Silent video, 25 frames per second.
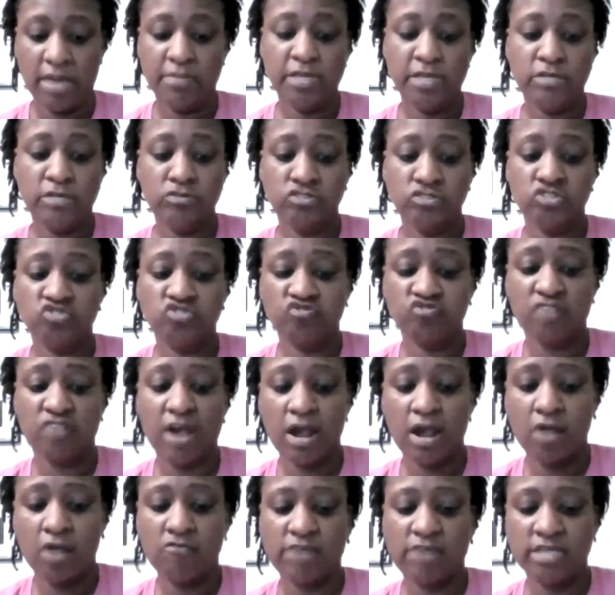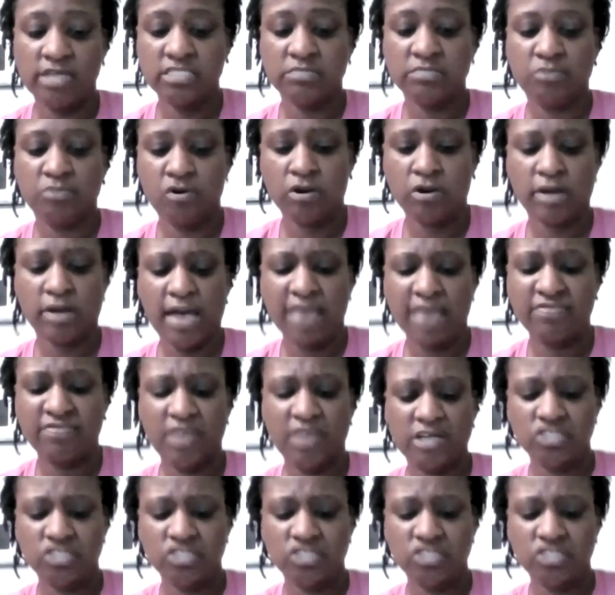Well, maybe use a dry erase marker.